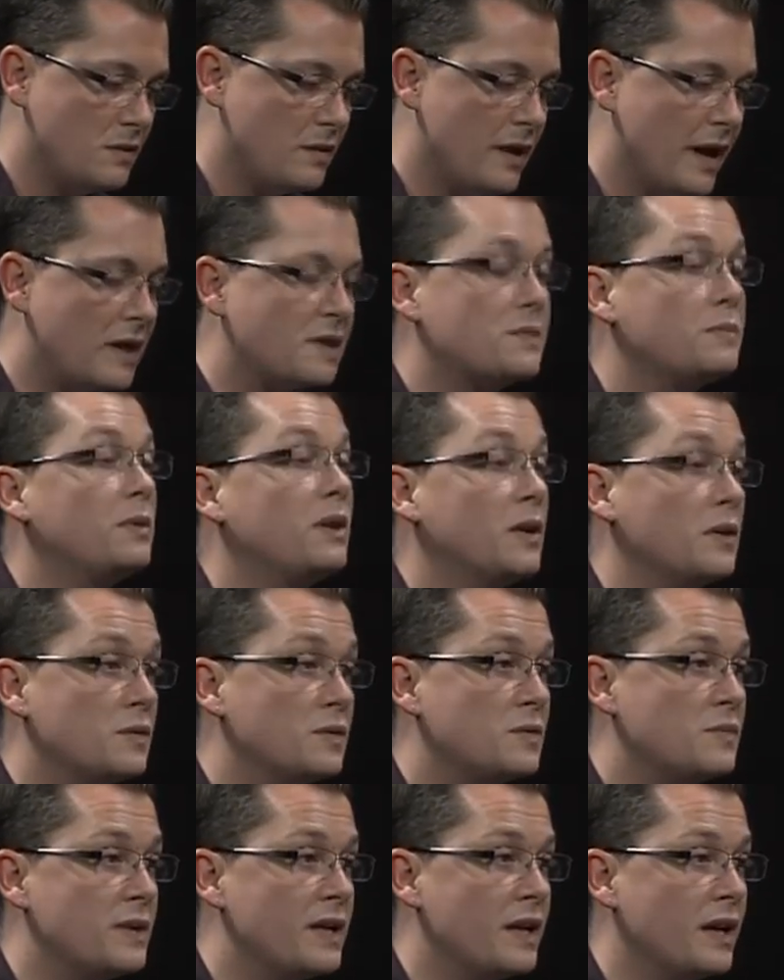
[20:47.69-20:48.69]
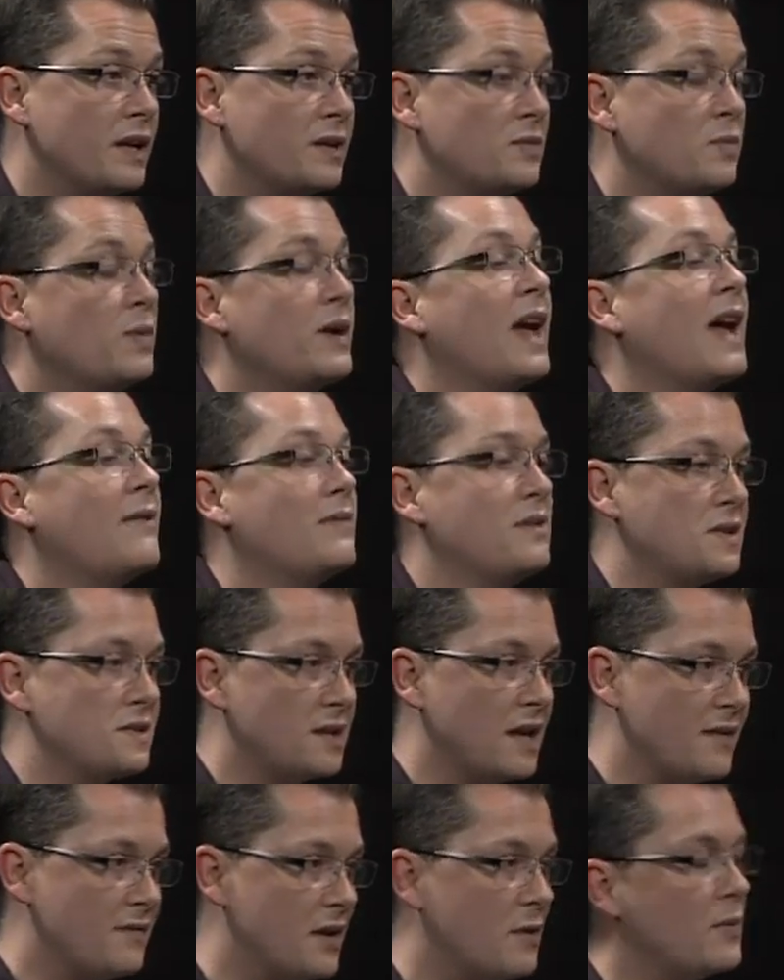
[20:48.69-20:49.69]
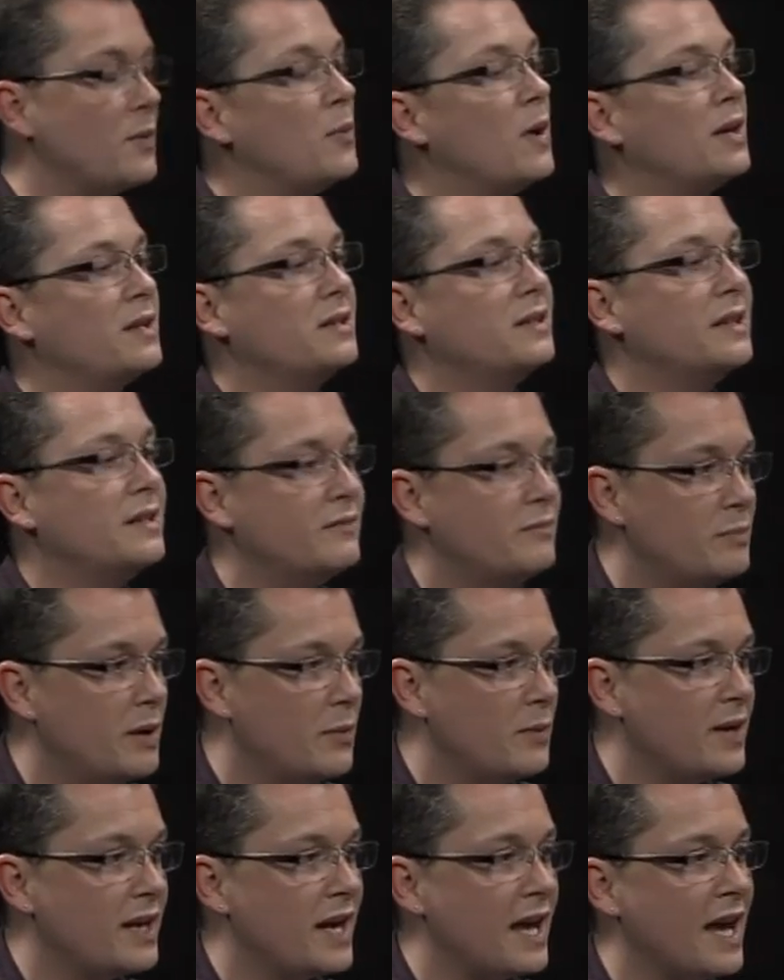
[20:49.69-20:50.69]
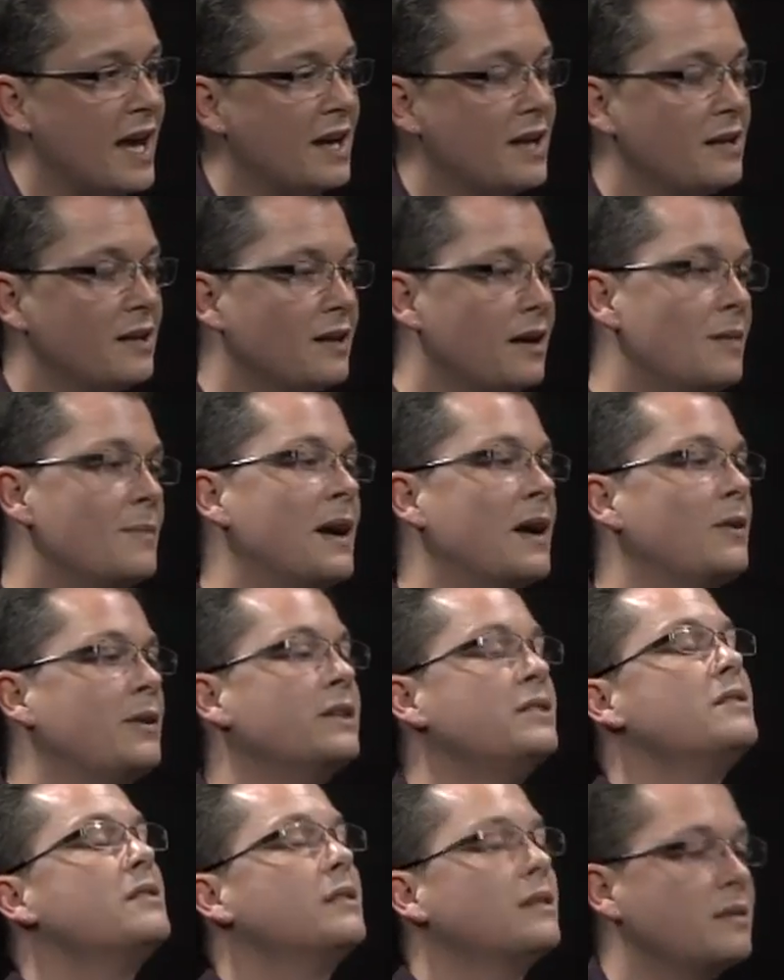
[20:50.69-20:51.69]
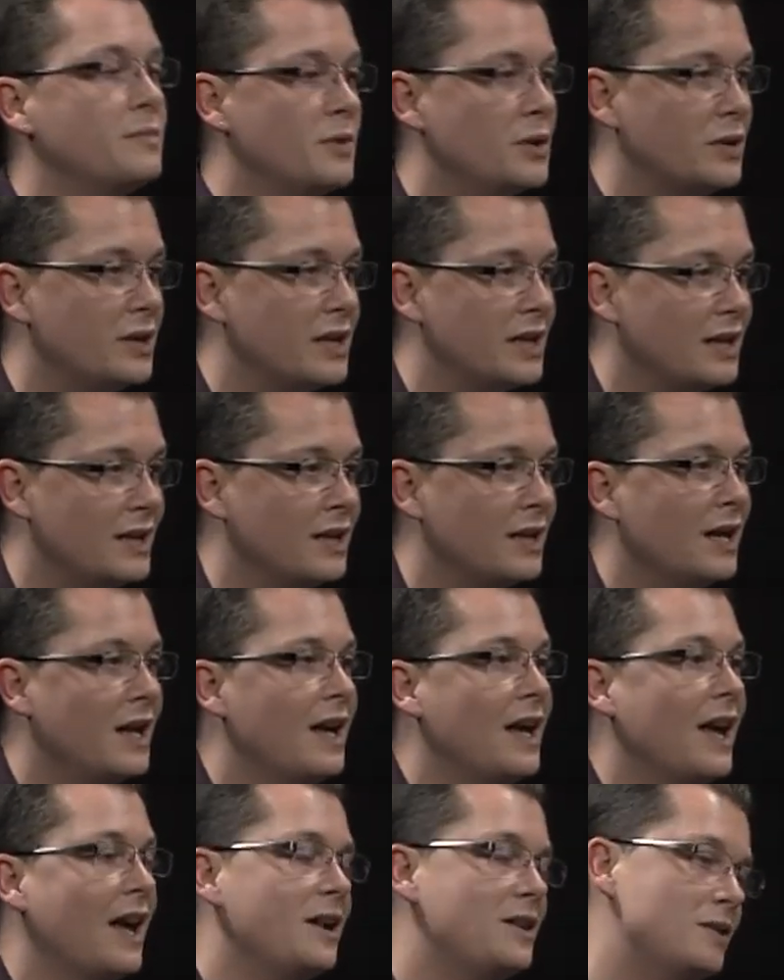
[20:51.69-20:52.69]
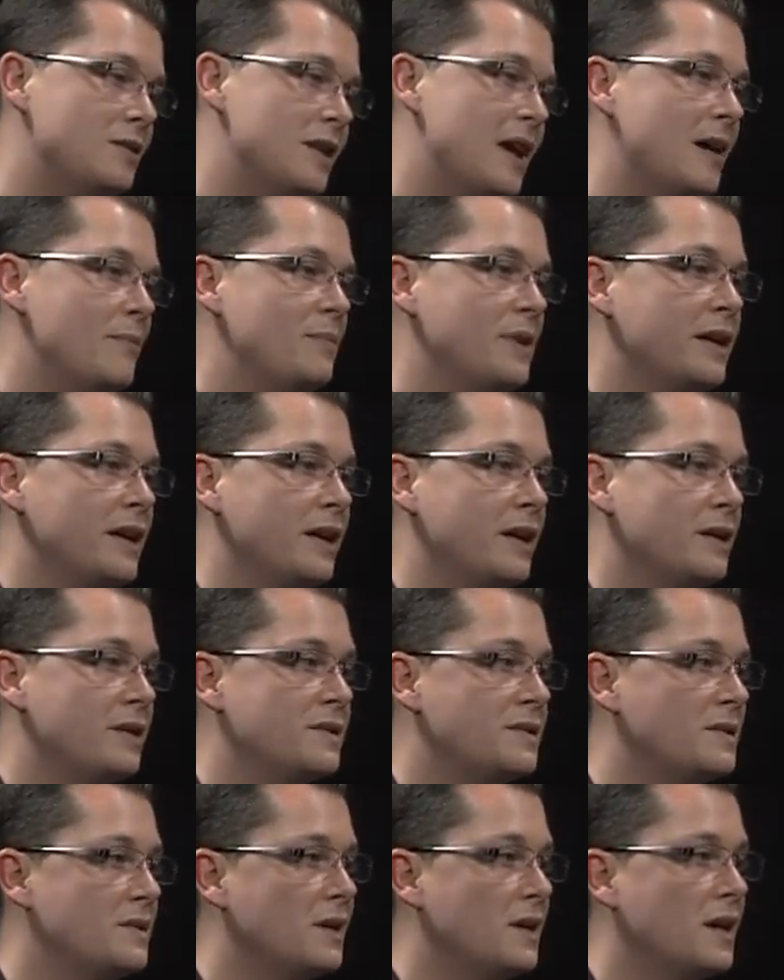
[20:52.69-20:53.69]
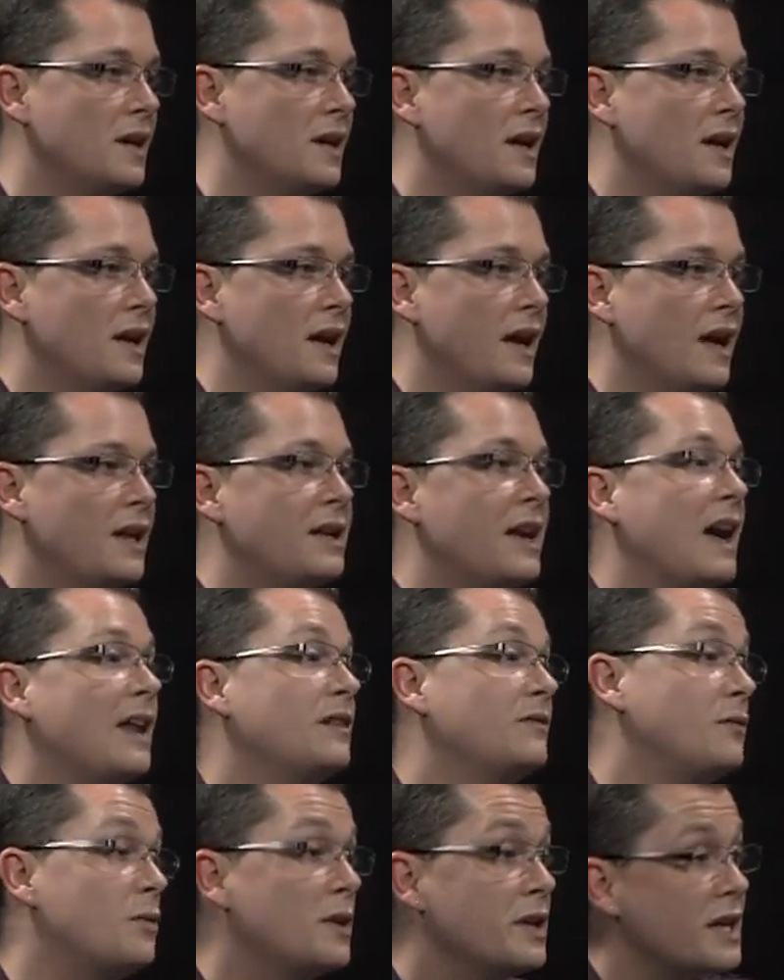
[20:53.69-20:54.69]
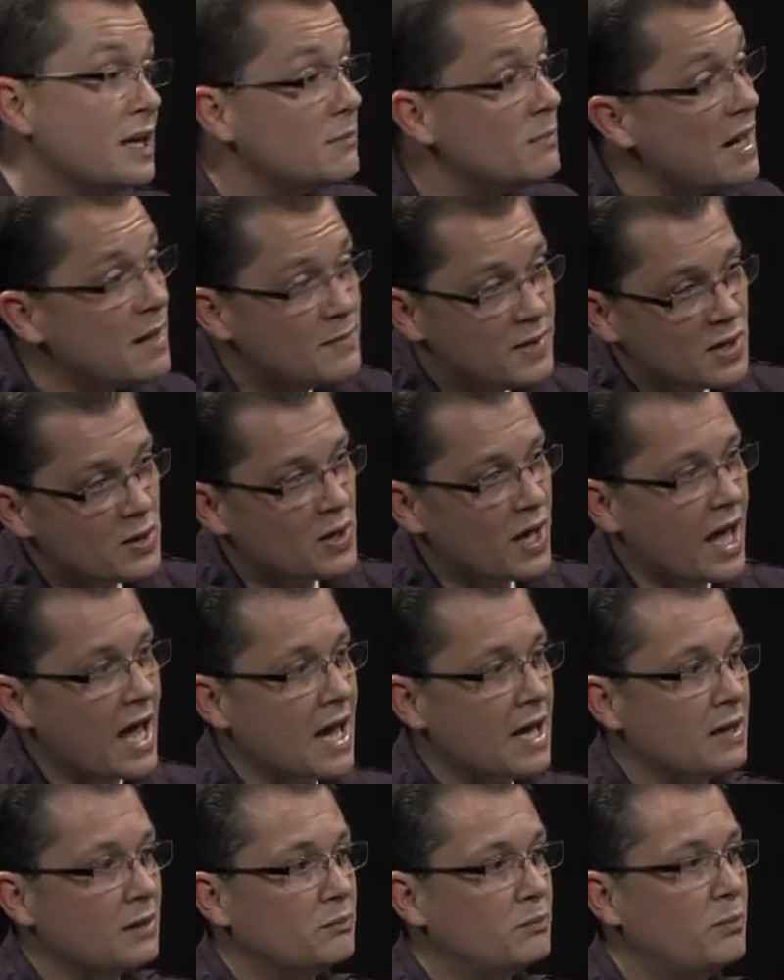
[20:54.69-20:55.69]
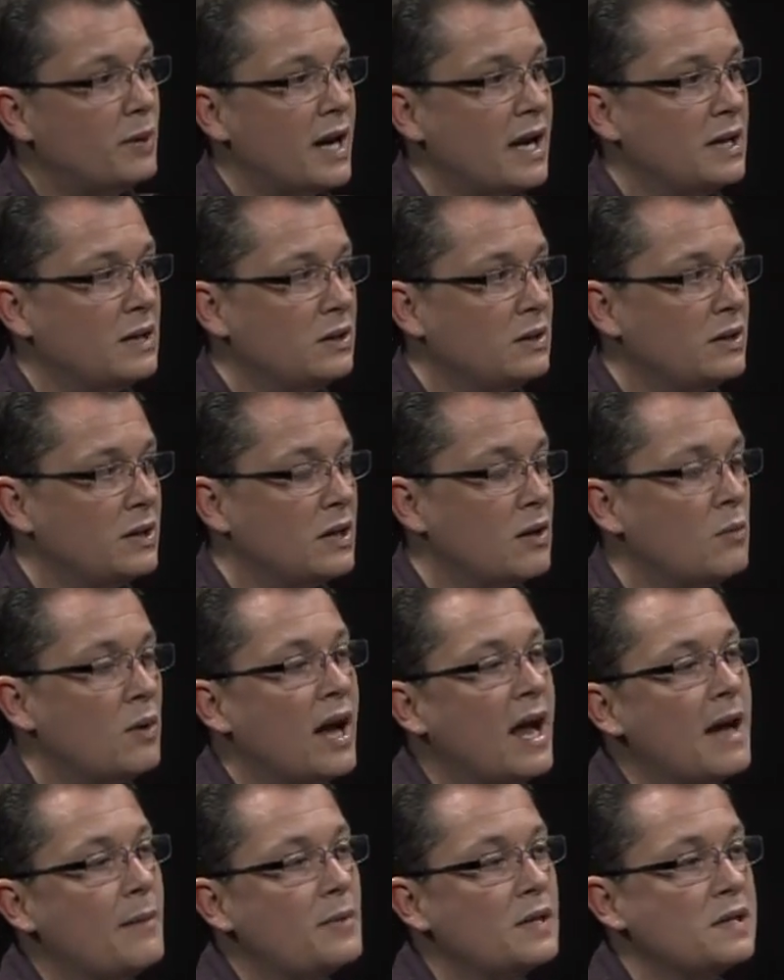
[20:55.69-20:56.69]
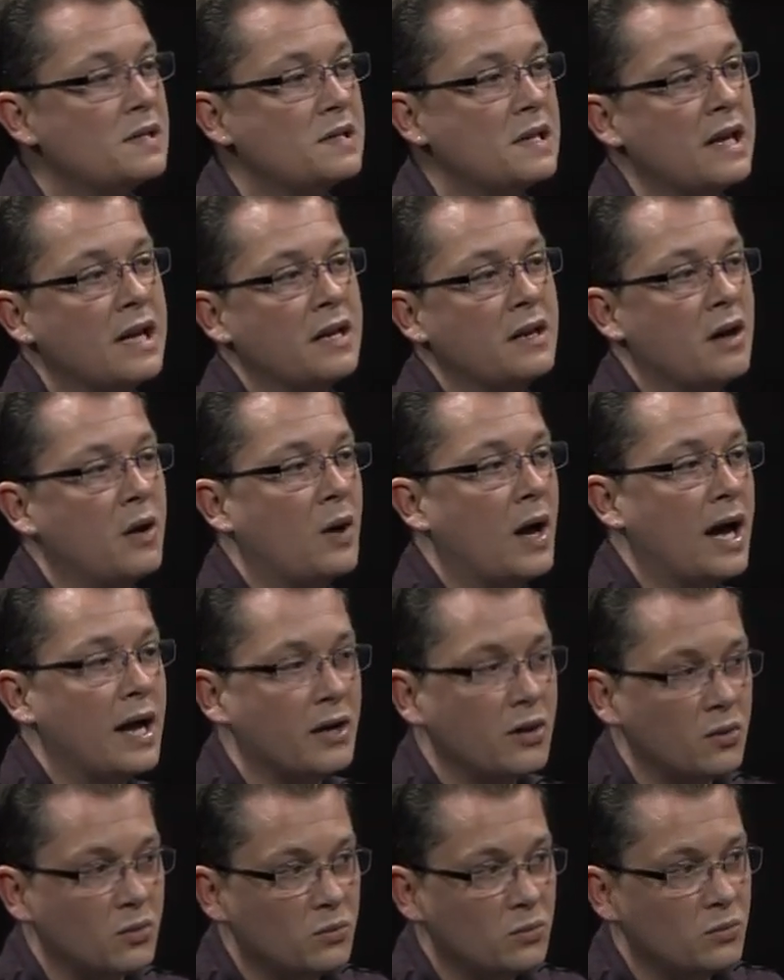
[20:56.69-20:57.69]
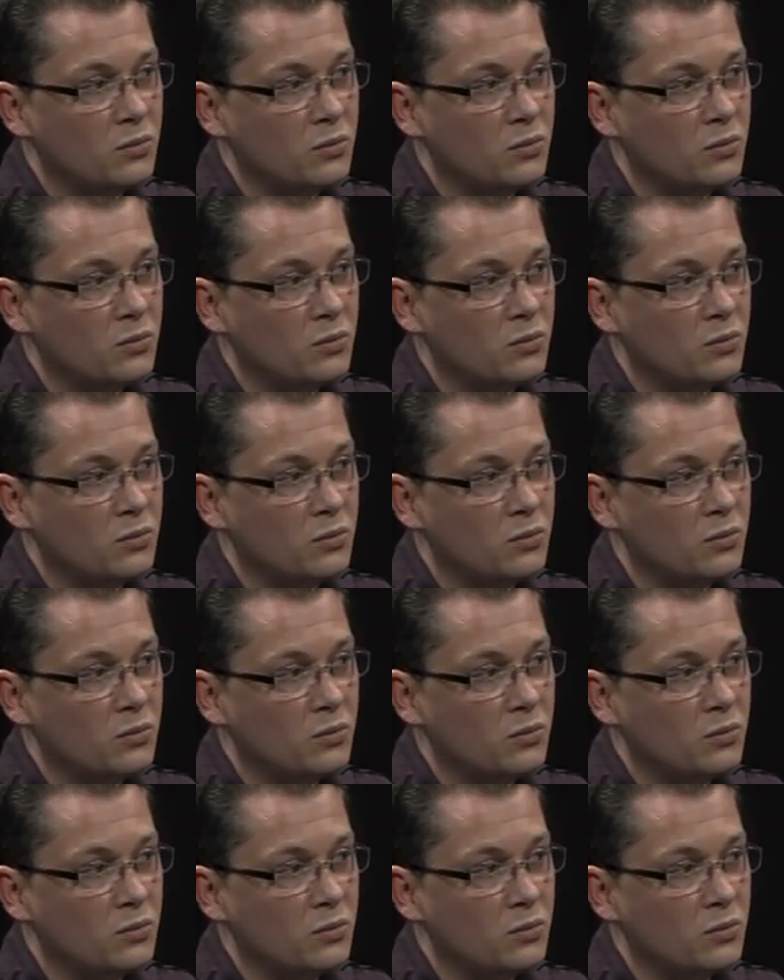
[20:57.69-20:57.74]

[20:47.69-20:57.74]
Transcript: explodes, because we have this life that we want to live, but we can't come out into the community and do that, because in California it might be okay, but you know what happens in Ohio,